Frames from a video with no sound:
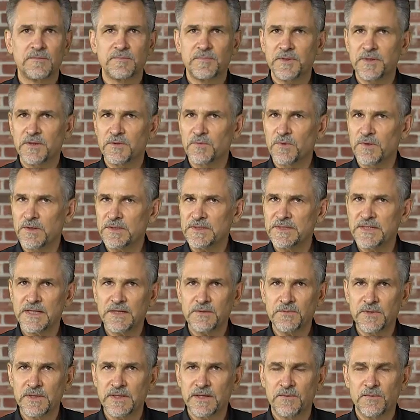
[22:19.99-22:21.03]
but it works
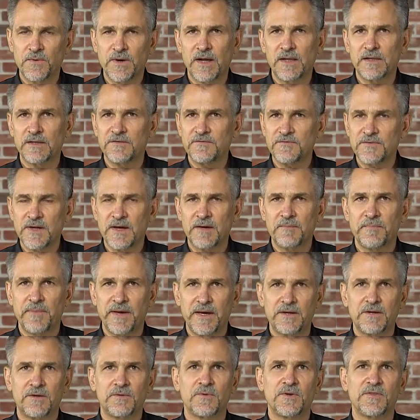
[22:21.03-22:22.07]
equally well, if not
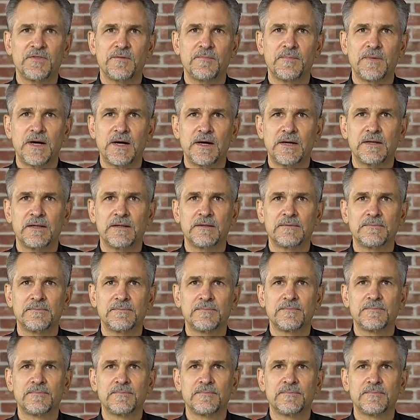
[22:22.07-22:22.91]
better, with a model.